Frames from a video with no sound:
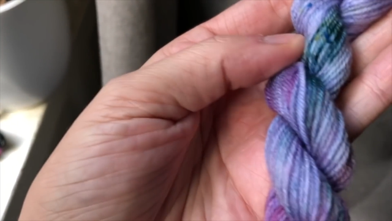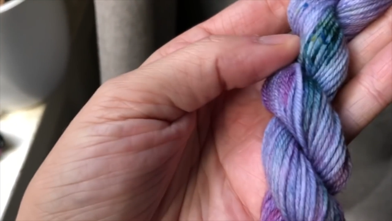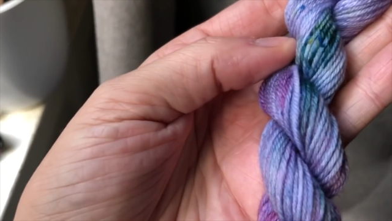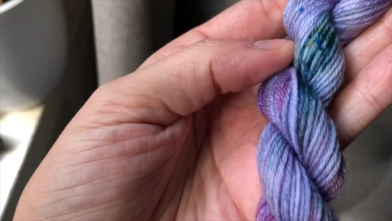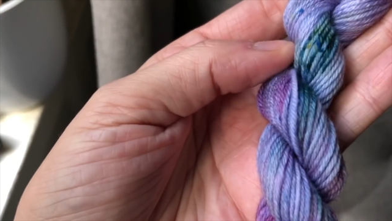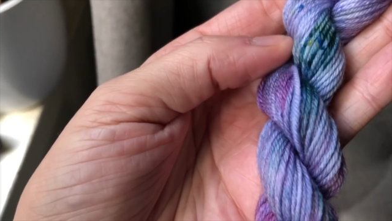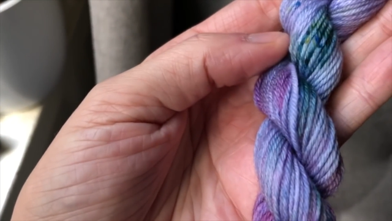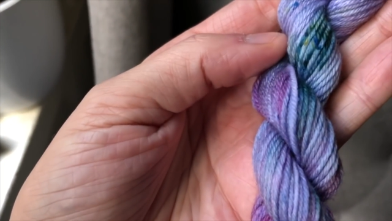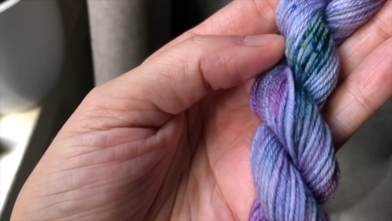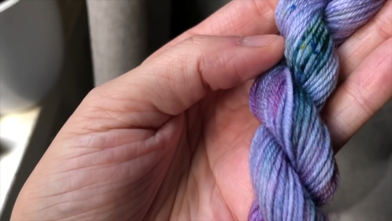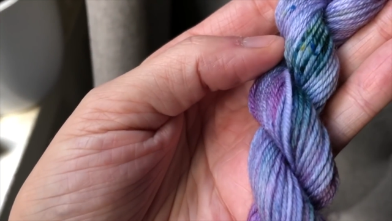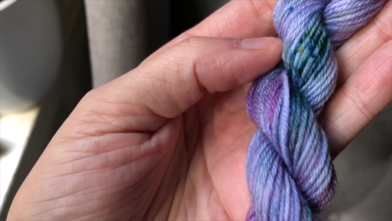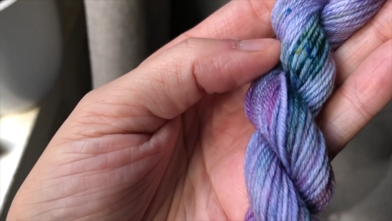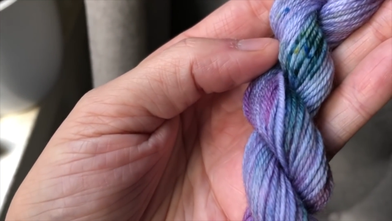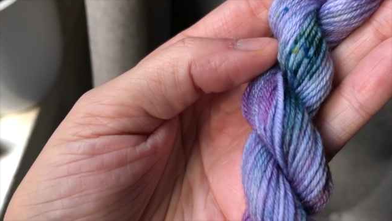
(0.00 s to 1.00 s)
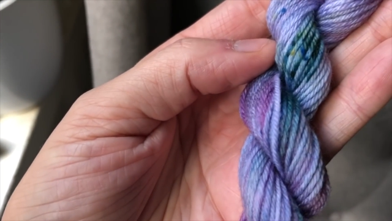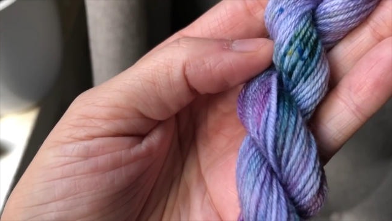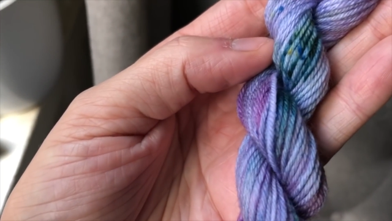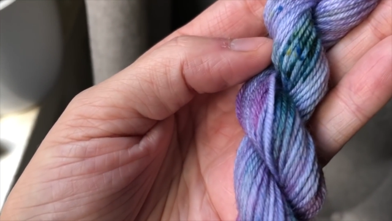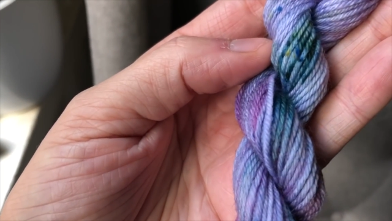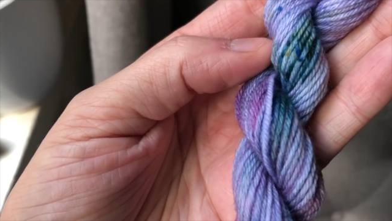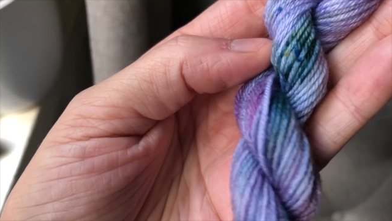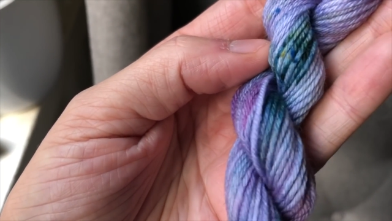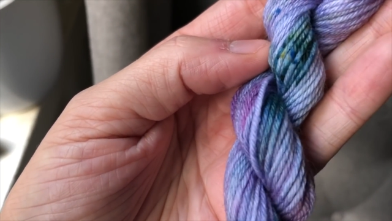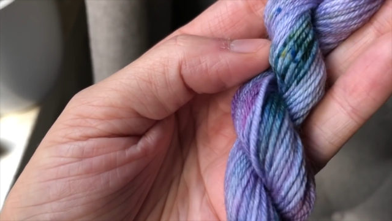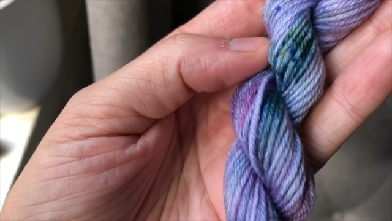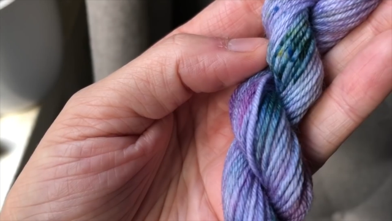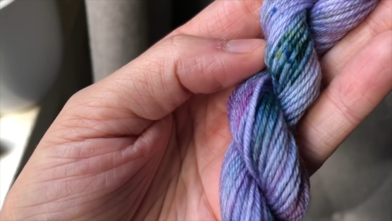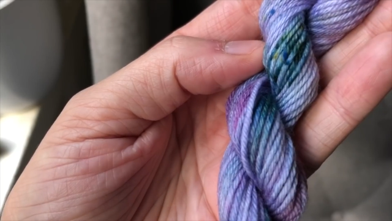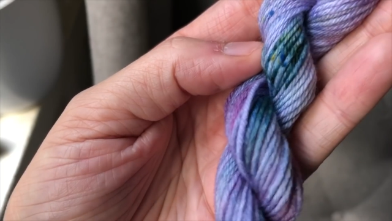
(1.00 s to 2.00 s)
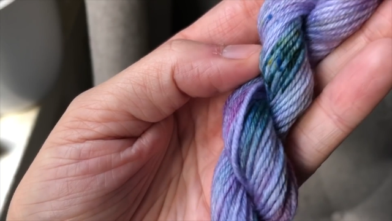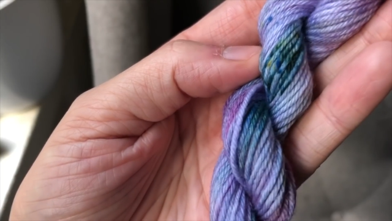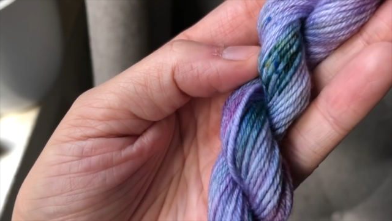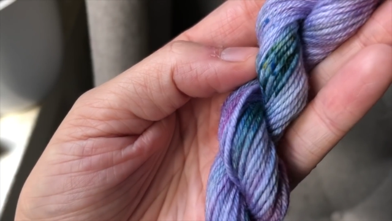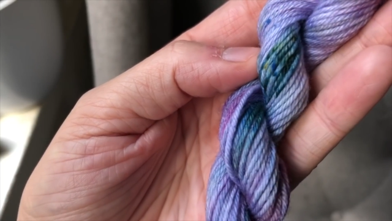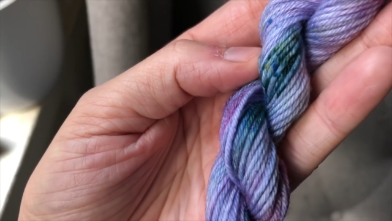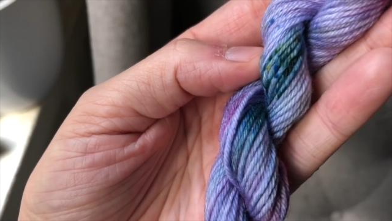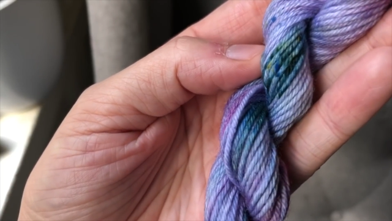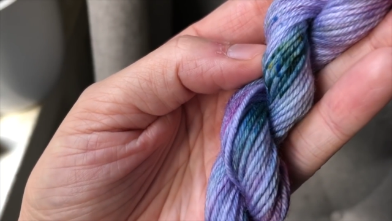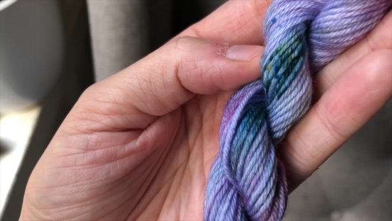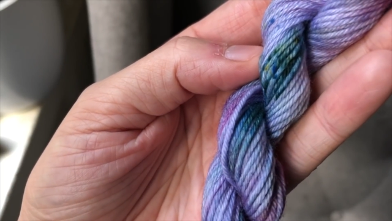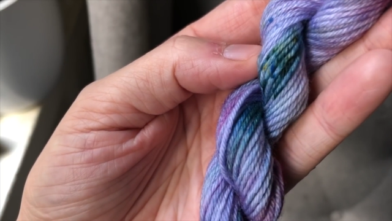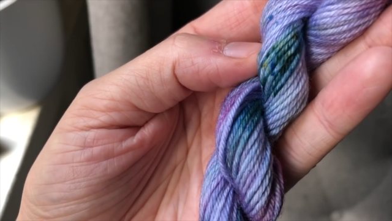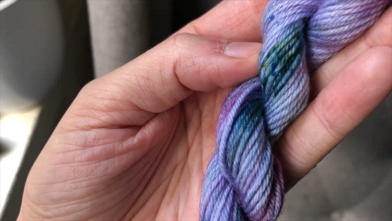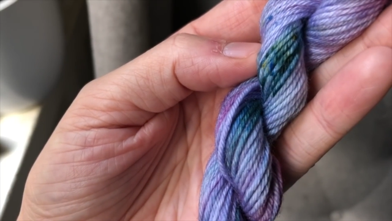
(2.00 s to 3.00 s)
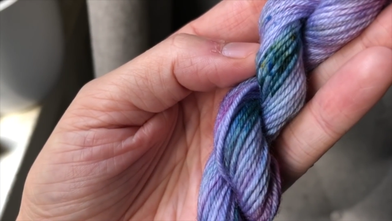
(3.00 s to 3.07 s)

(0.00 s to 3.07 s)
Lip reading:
(no speaker visible)